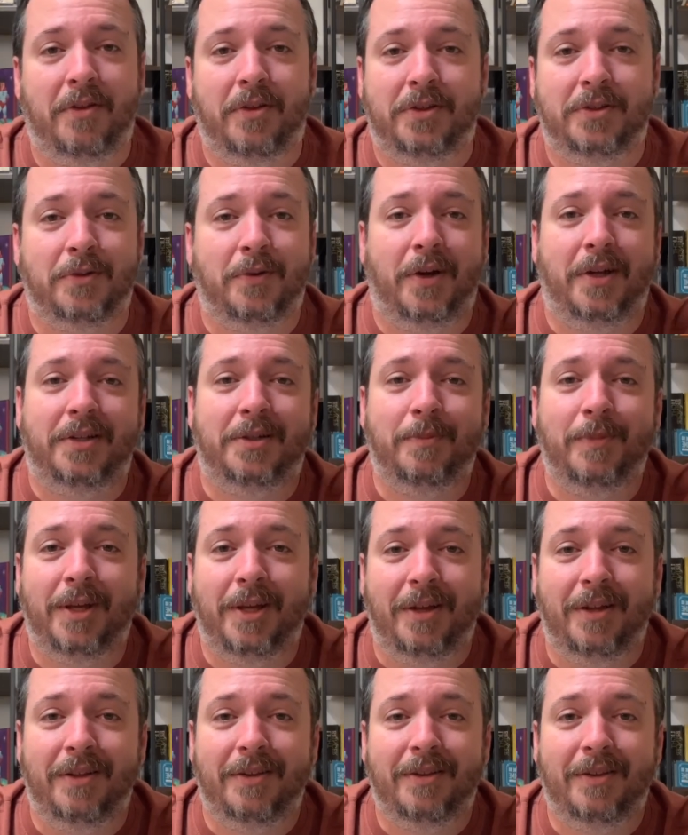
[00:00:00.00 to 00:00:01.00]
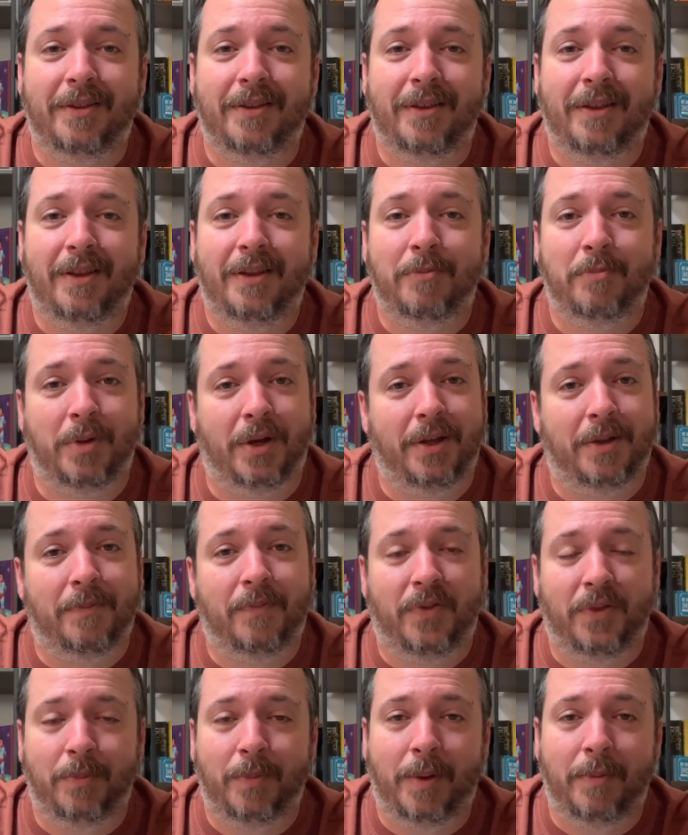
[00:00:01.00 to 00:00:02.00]
looks great to me,
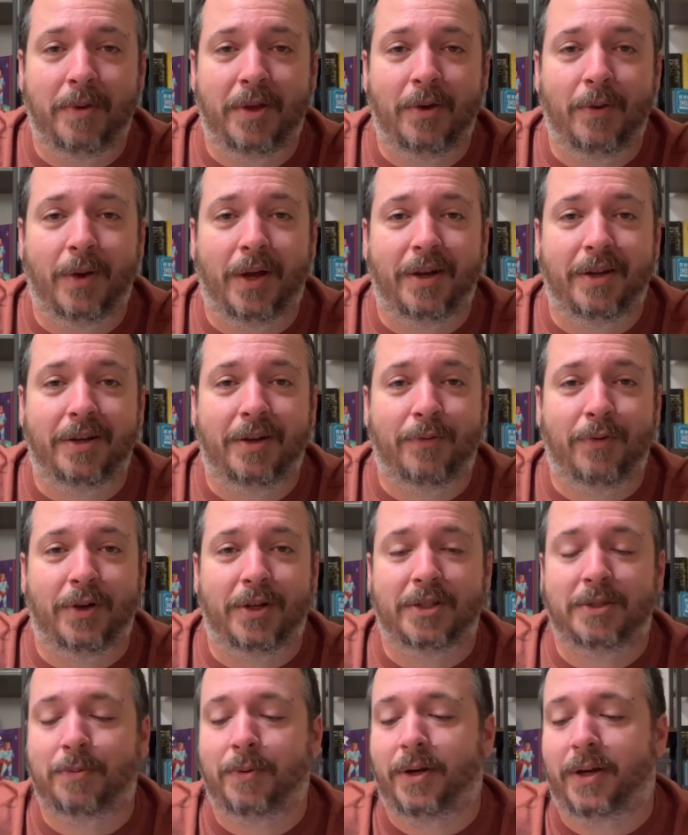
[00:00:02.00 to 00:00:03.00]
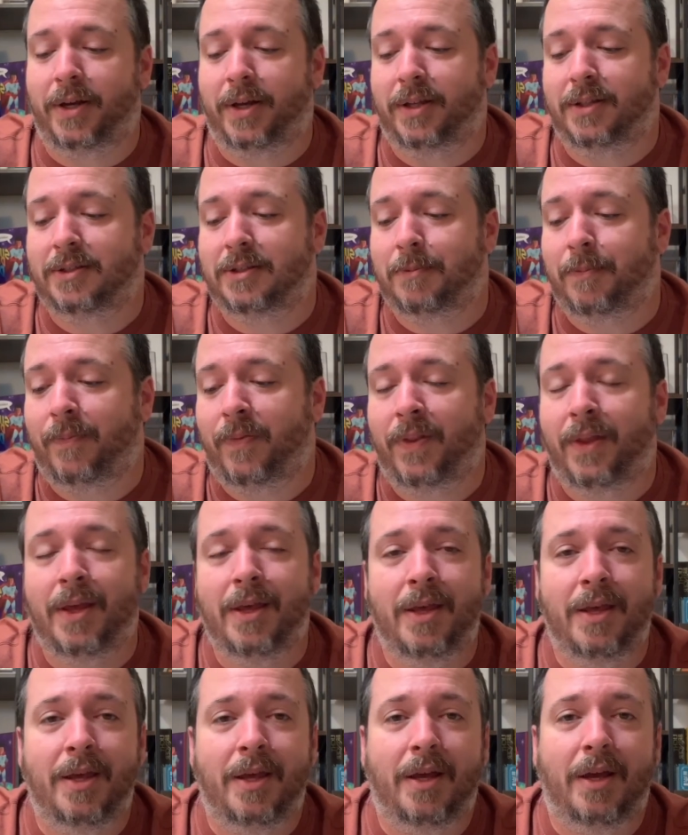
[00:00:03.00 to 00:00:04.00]
but maybe you had a different experience.
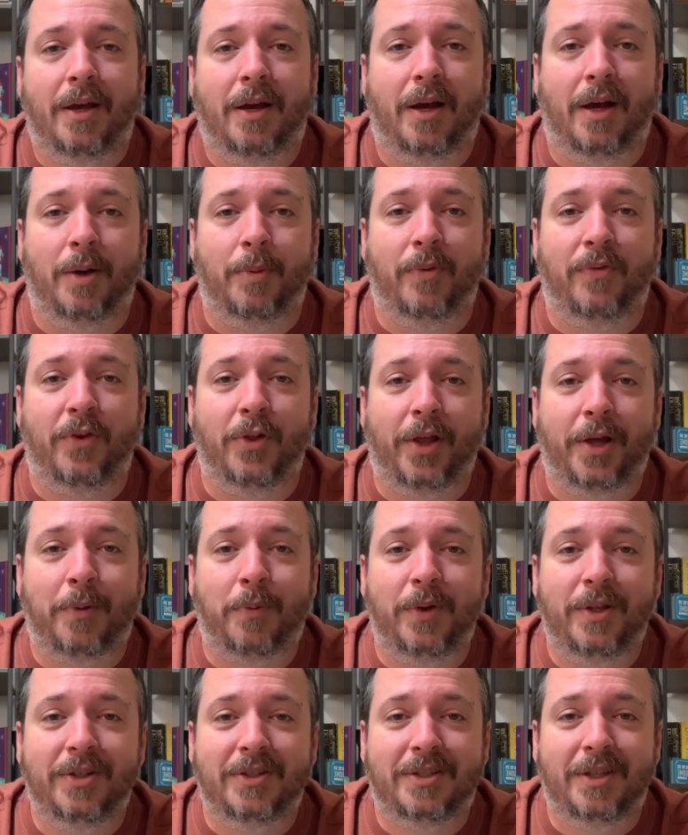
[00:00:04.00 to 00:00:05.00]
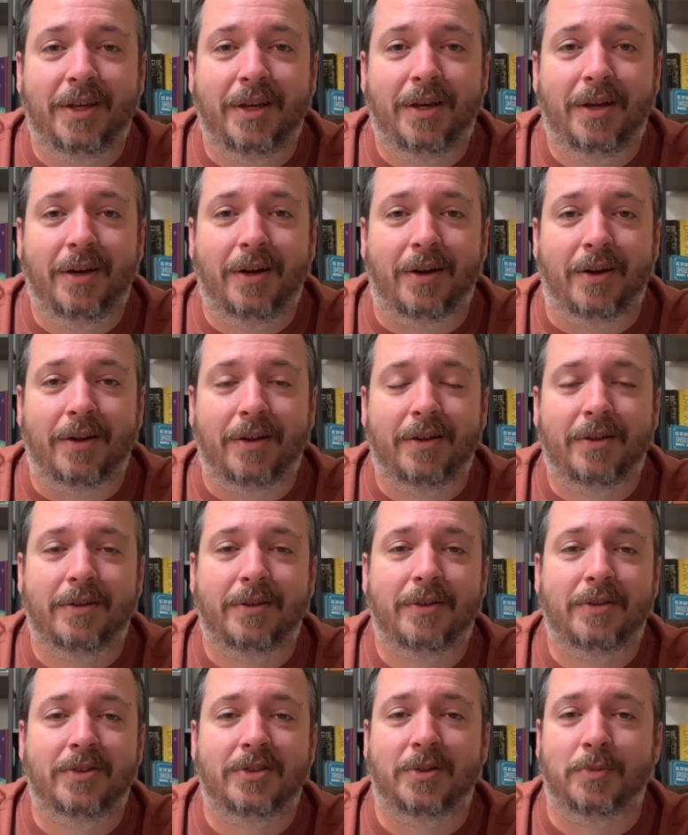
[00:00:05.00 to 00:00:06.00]
If you like what you see here,
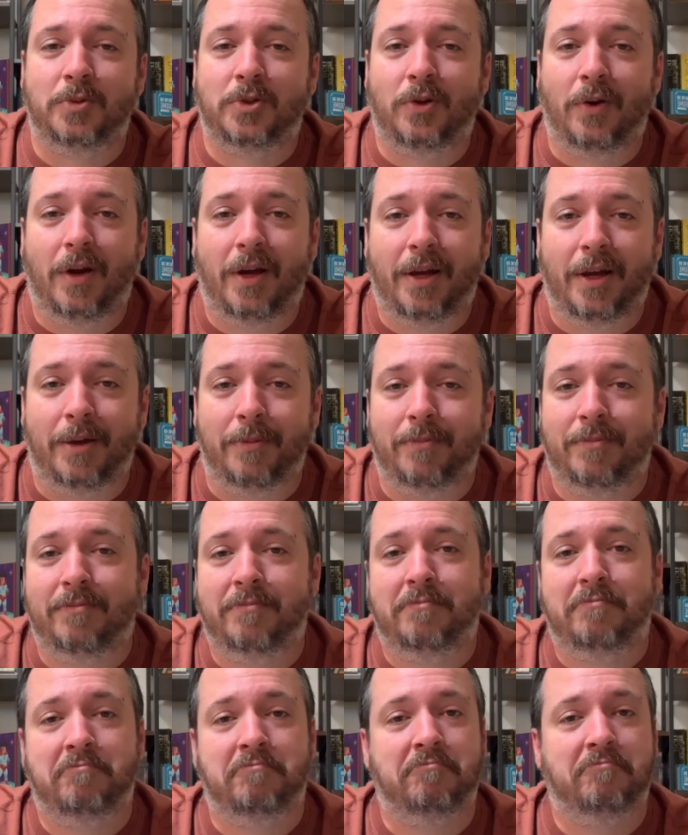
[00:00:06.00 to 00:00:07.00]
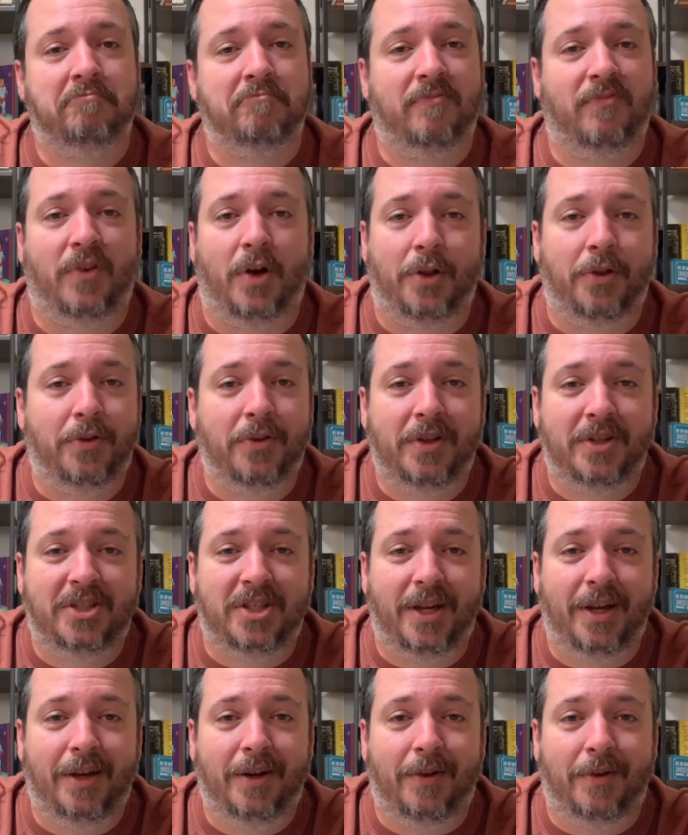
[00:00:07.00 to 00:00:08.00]
subscribe, follow the
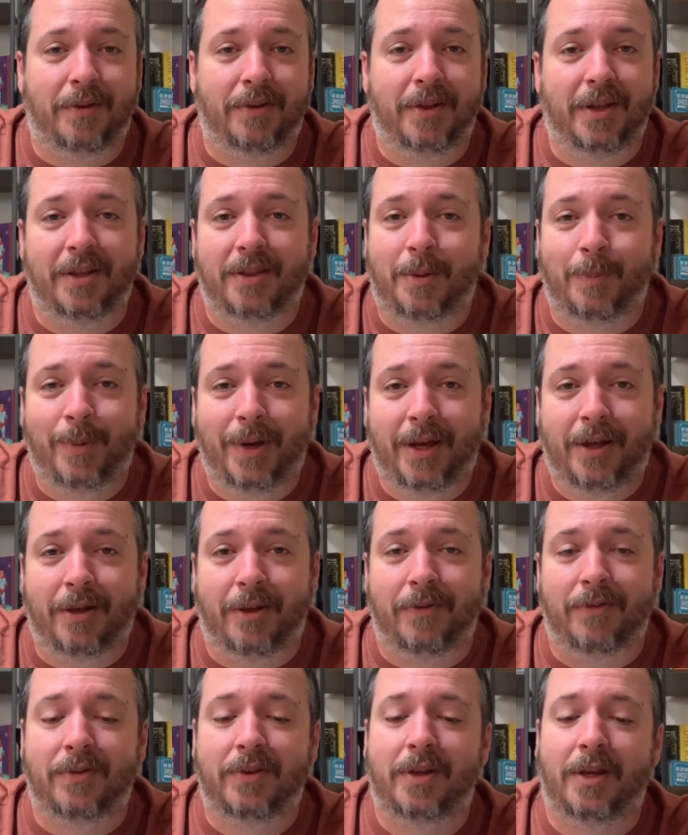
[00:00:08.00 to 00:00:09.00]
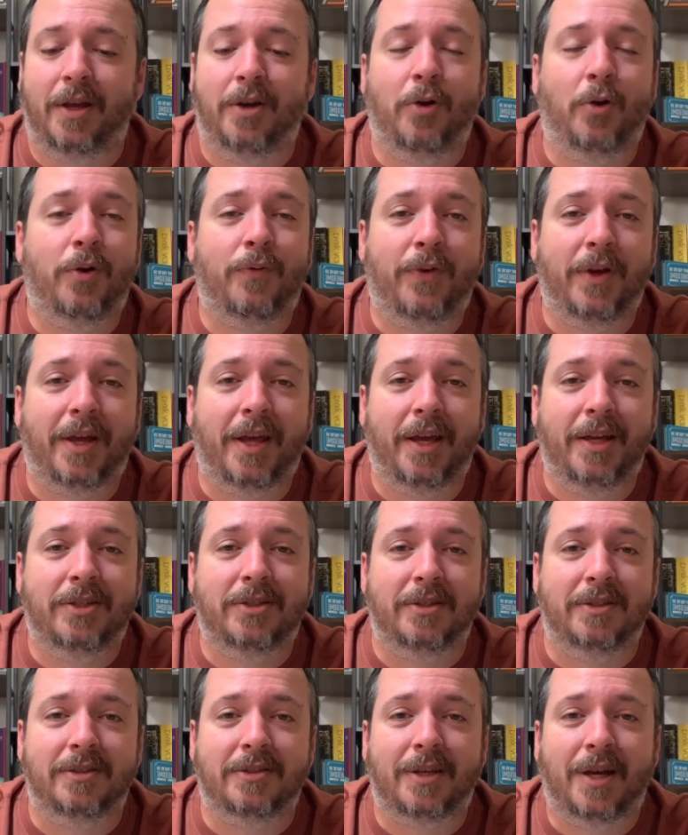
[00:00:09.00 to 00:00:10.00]
channel, hit the bell, get
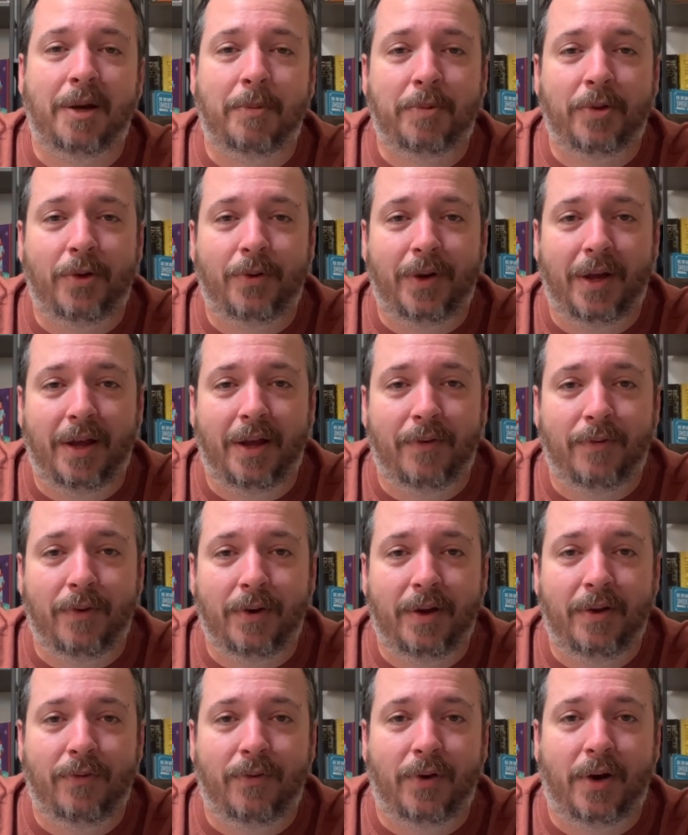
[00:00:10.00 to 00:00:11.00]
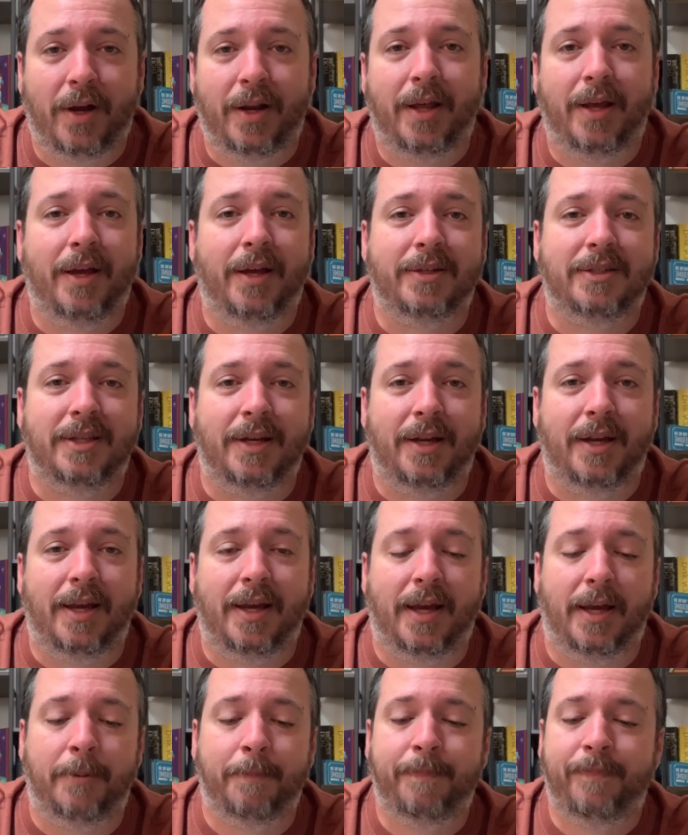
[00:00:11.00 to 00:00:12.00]
notifications. I upload every Friday at 10
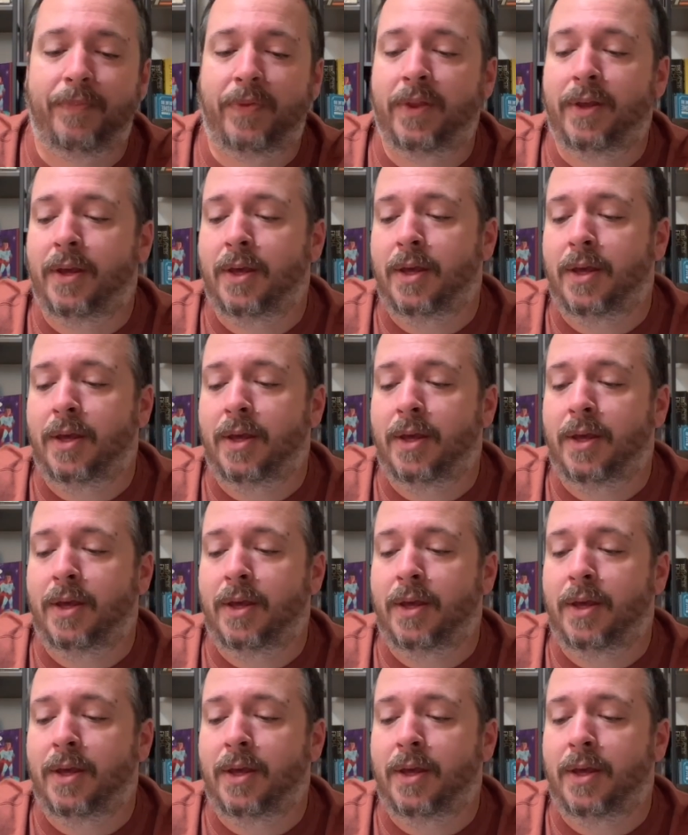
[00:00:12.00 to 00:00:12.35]
a.m.